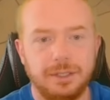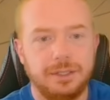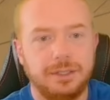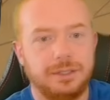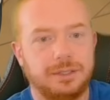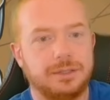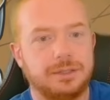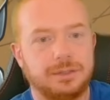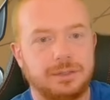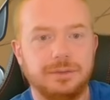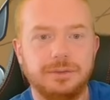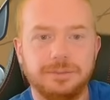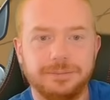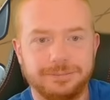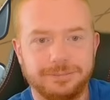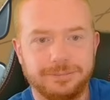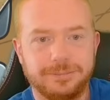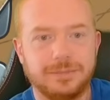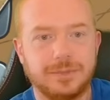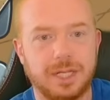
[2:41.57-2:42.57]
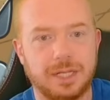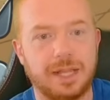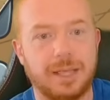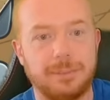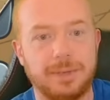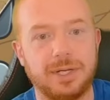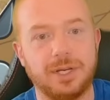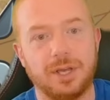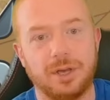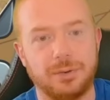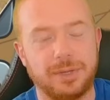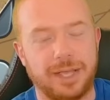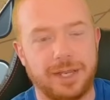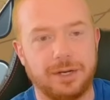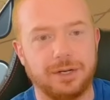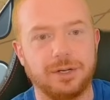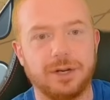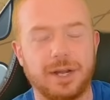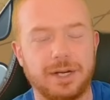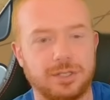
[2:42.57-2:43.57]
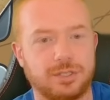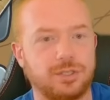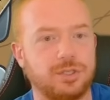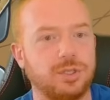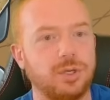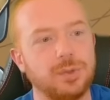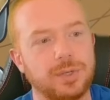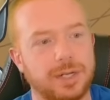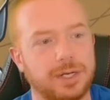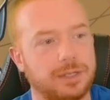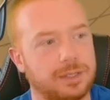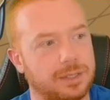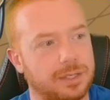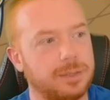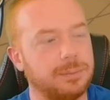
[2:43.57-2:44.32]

and let me know that you're not a student